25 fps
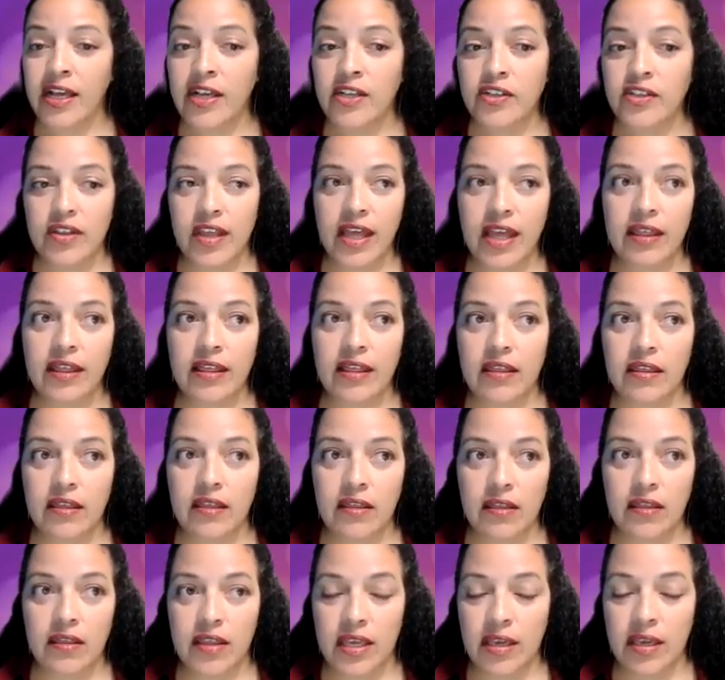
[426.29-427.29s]
So that
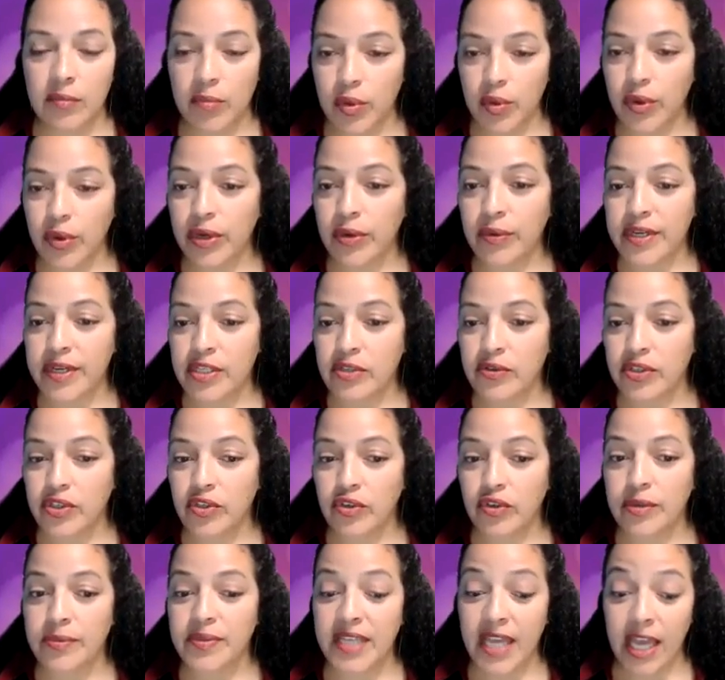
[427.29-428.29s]
the employee resource
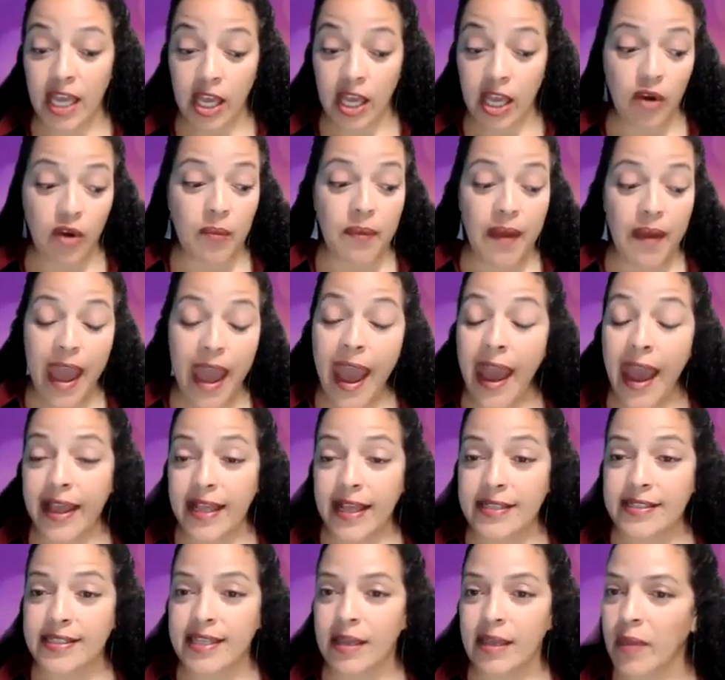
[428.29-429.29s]
groups can go back
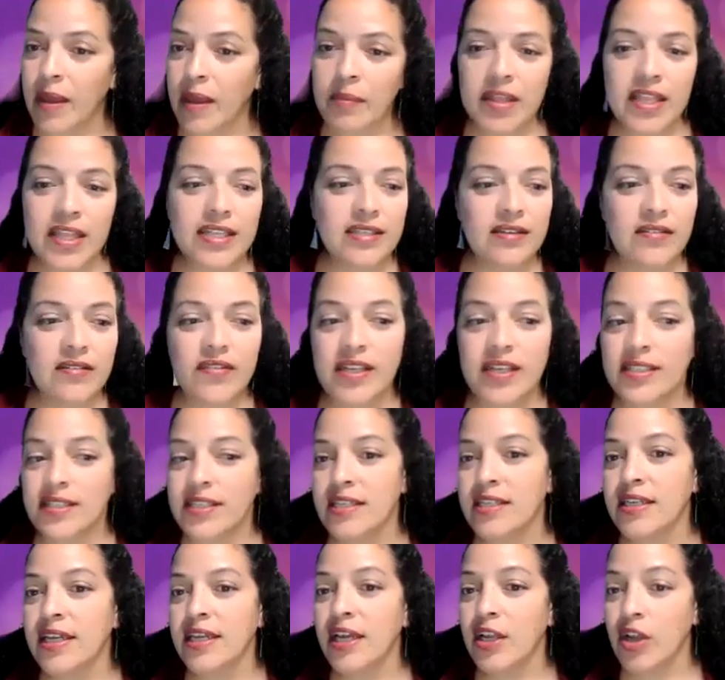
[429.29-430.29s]
and say, maybe this event
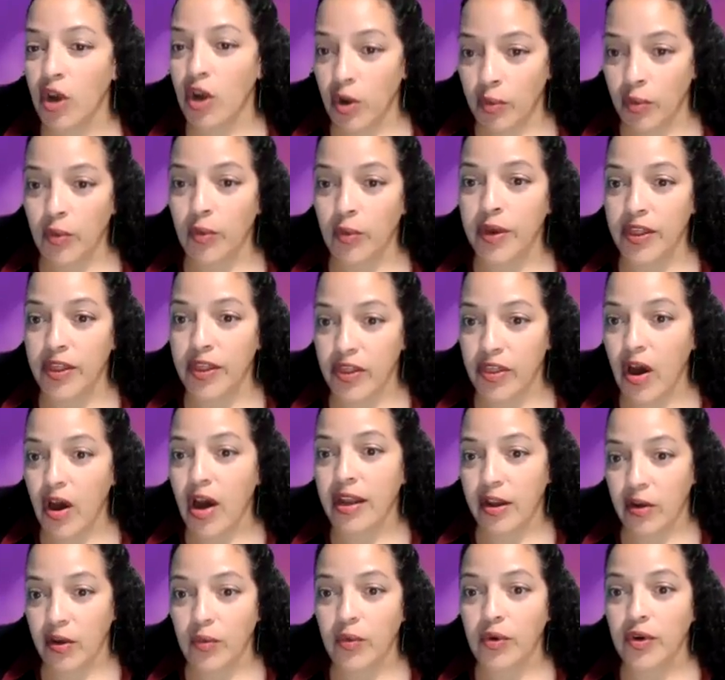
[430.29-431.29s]
didn't hit home where we
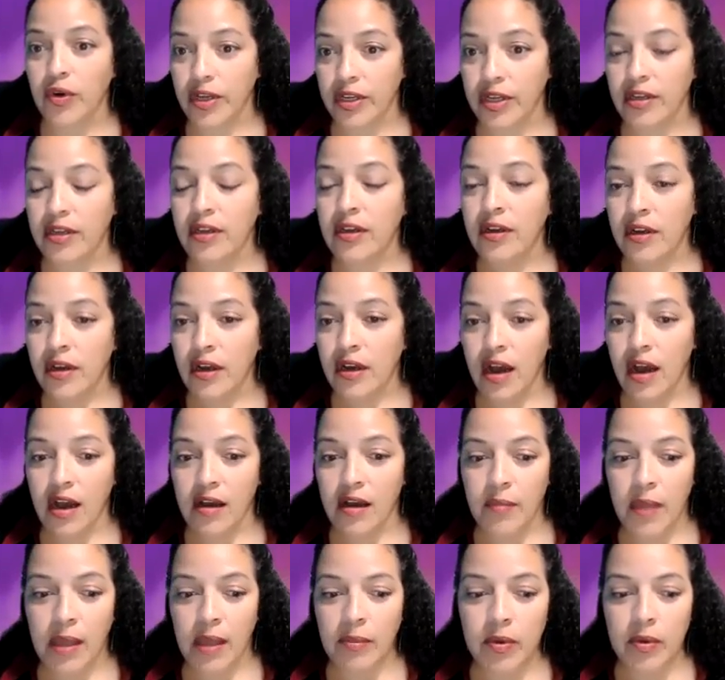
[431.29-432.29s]
thought it would.
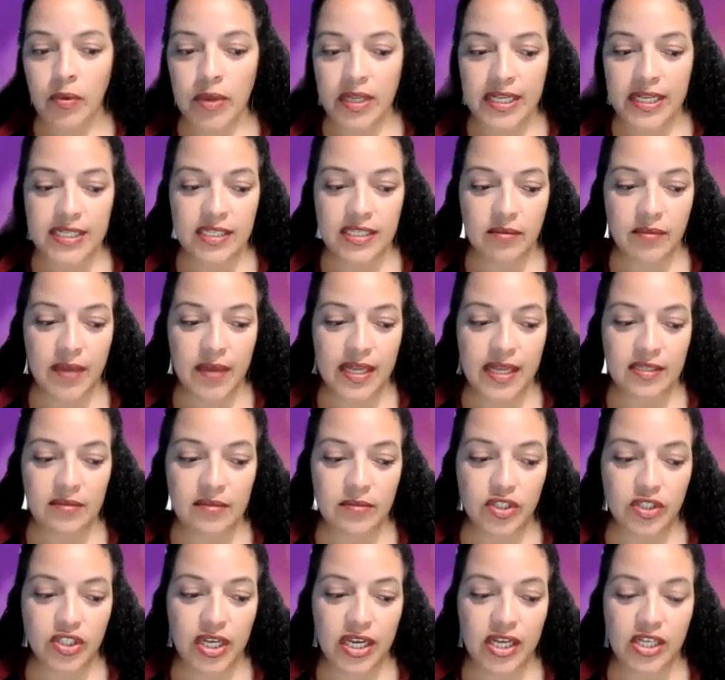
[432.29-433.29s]
Maybe we need to make
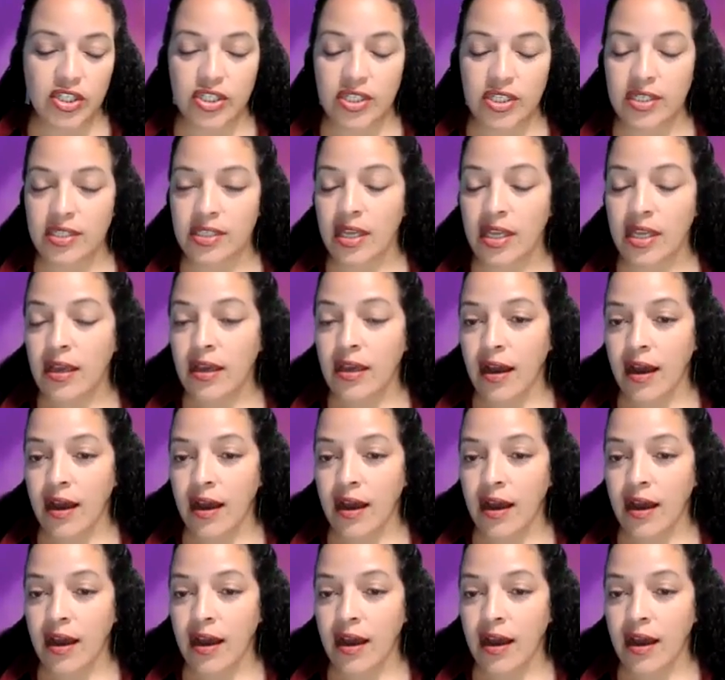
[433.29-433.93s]
some changes.